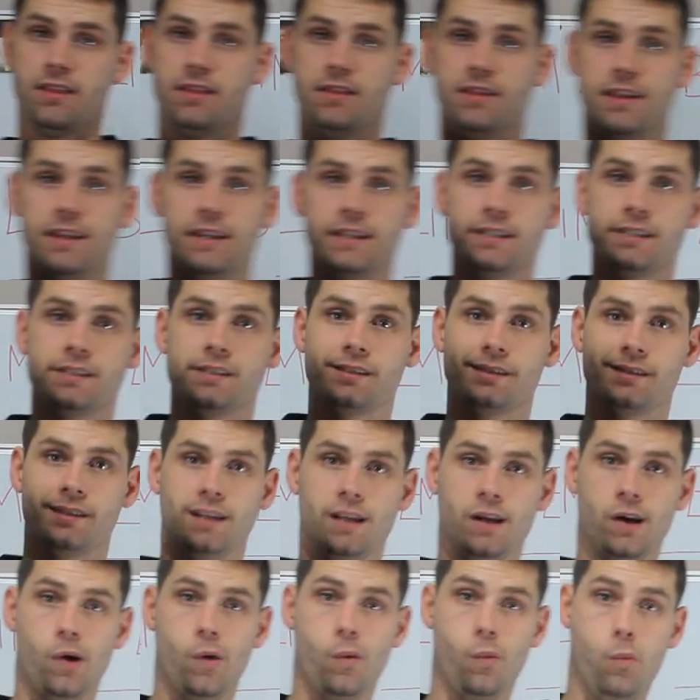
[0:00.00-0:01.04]
this
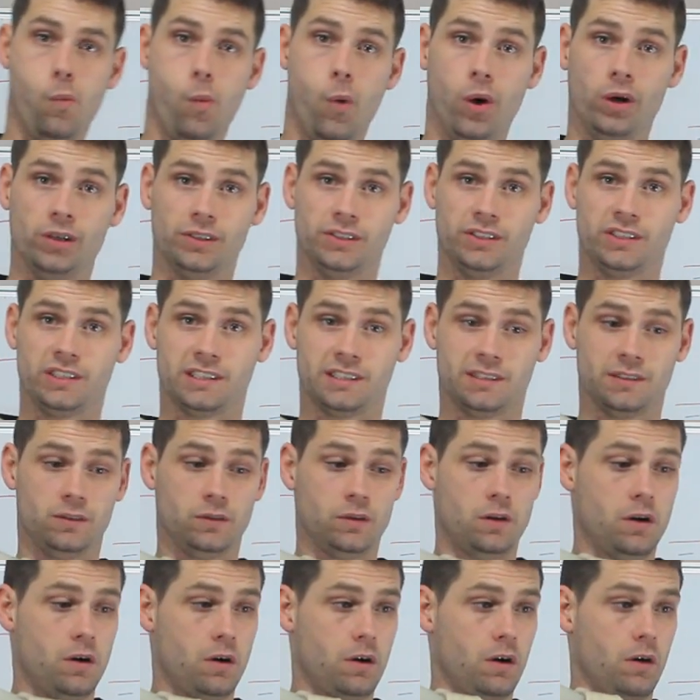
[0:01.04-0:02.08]
was
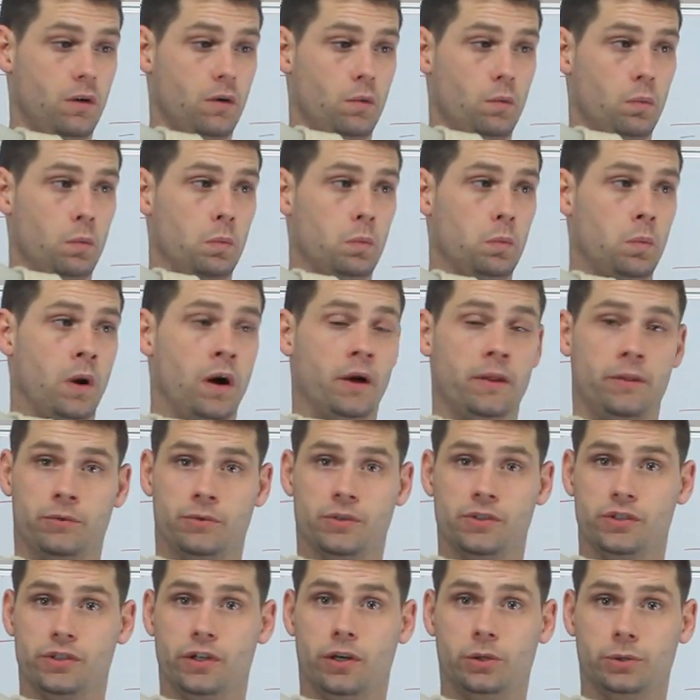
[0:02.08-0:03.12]
what the
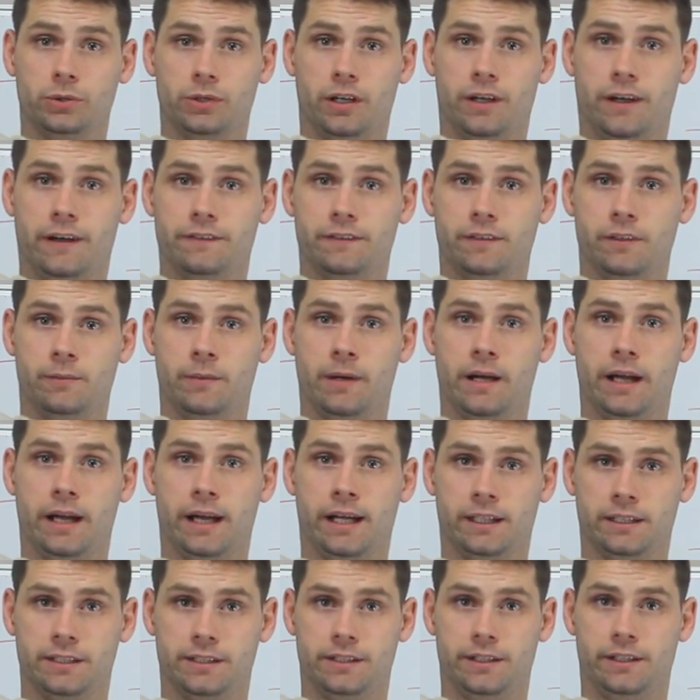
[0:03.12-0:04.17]
result after my
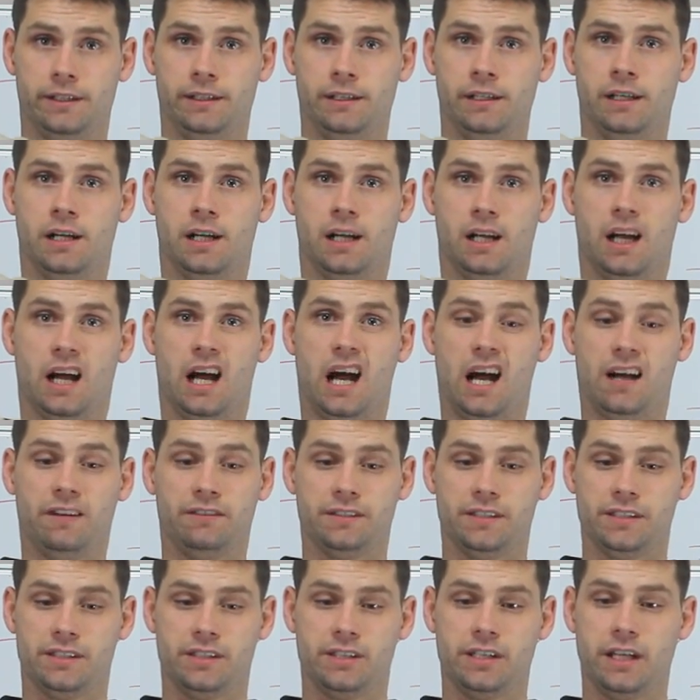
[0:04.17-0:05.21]
accident.
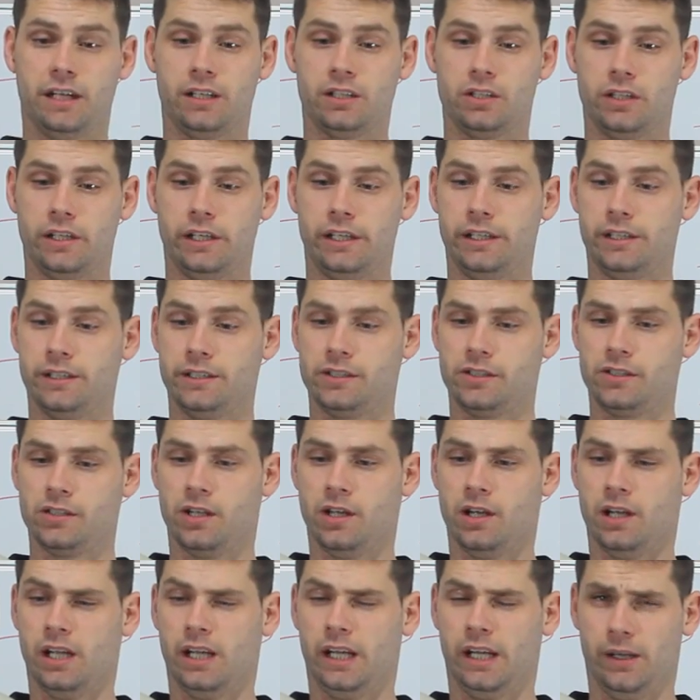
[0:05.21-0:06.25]
After 6 years
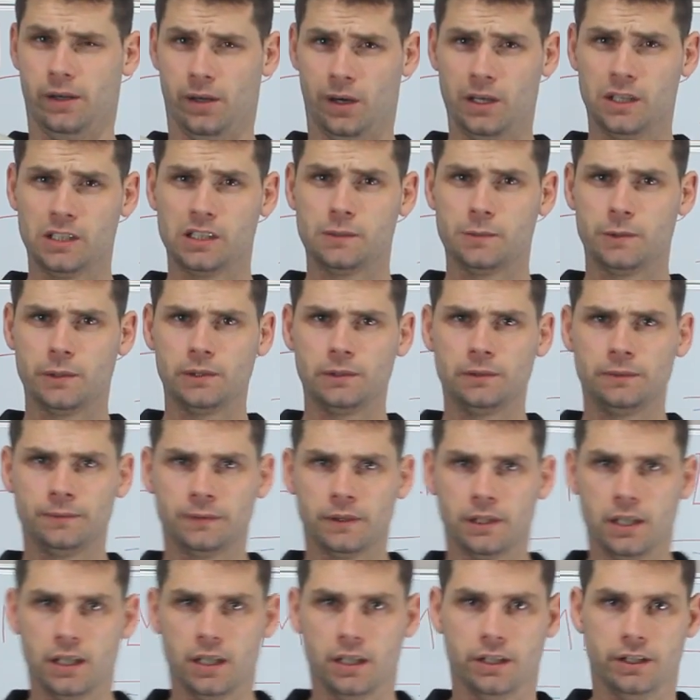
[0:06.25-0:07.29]
in hospital,
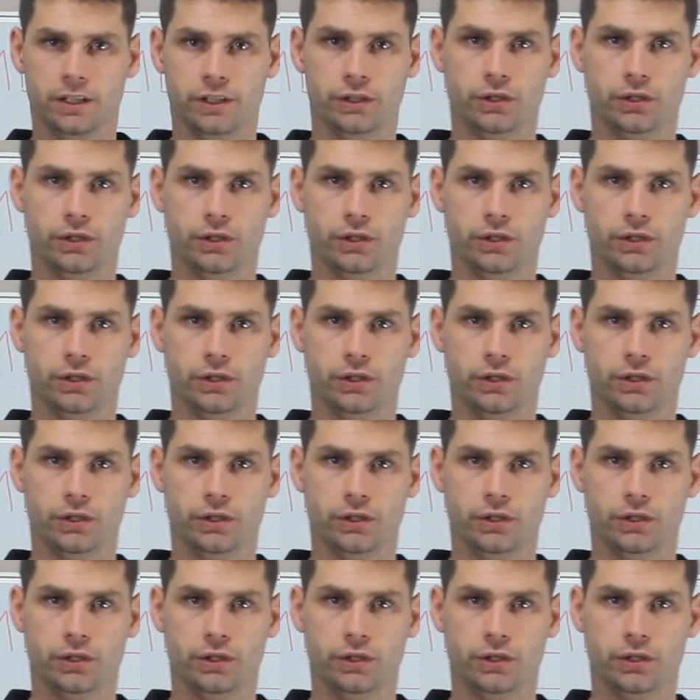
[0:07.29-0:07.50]
the